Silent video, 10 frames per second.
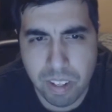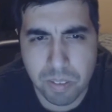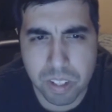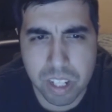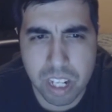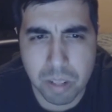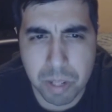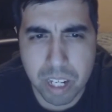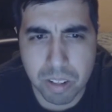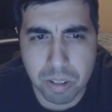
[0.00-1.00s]
Never seen
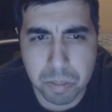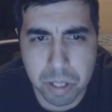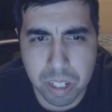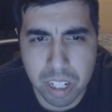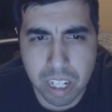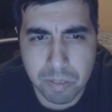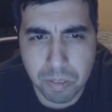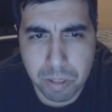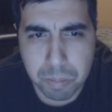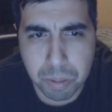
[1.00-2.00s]
them either, but
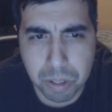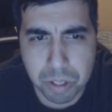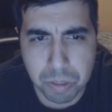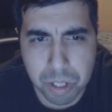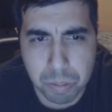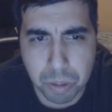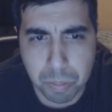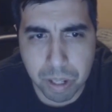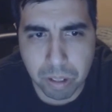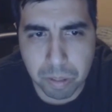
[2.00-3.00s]
I've read books which spoke
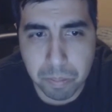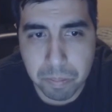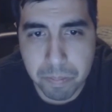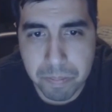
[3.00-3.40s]
about them.